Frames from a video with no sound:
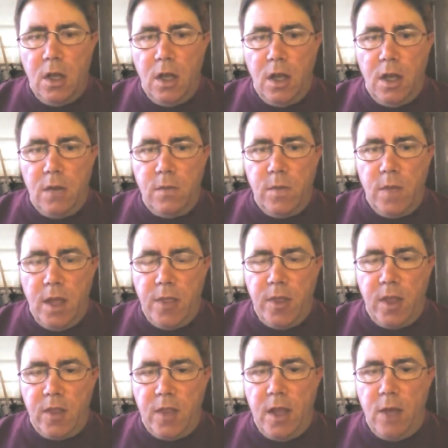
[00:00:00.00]
I
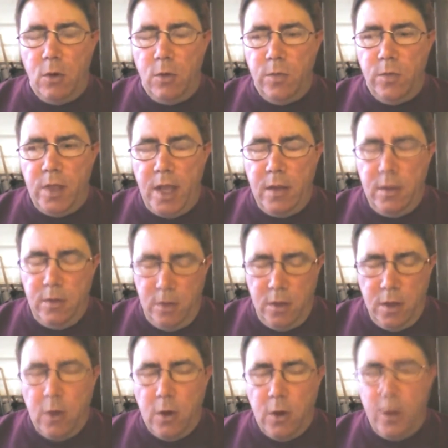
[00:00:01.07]
think that
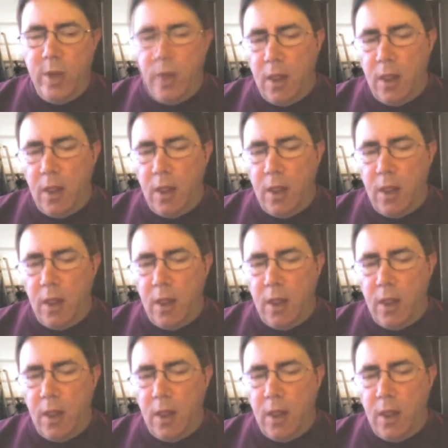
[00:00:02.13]
there will be